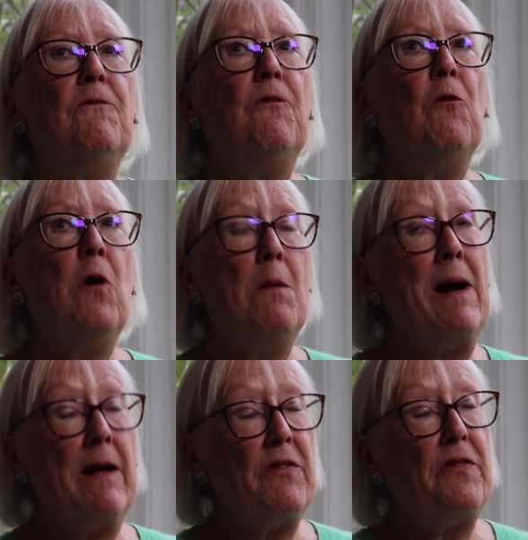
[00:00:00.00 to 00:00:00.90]
for,
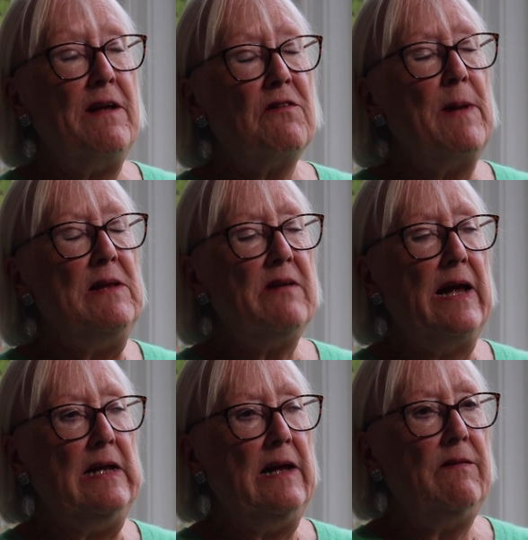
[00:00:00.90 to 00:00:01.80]
among other things,
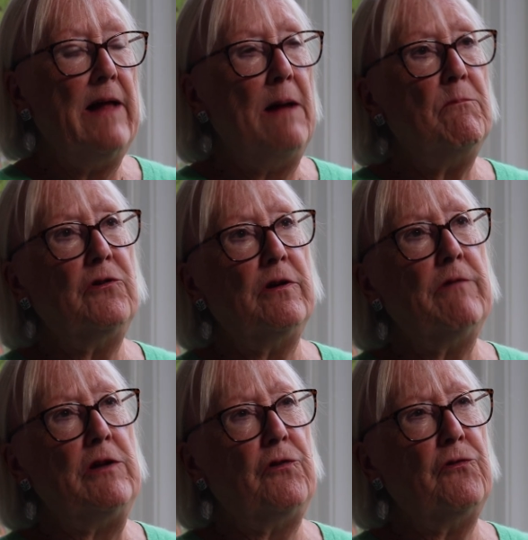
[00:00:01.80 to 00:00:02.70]
maintaining the Hampshire
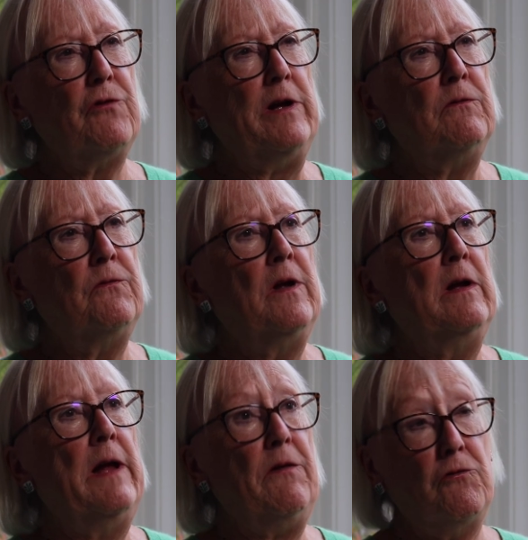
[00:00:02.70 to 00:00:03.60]
Registry of
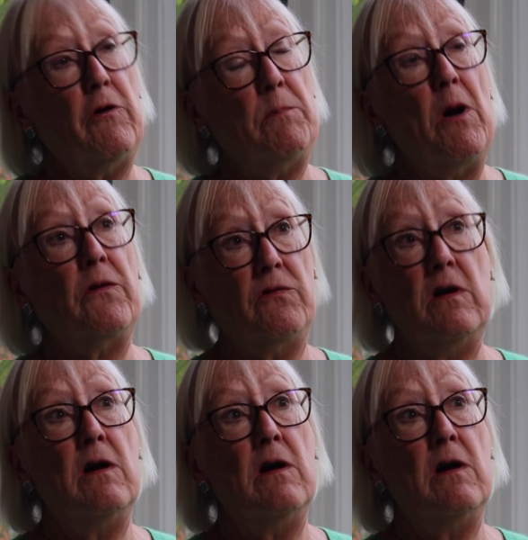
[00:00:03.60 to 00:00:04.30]
Historic Parks and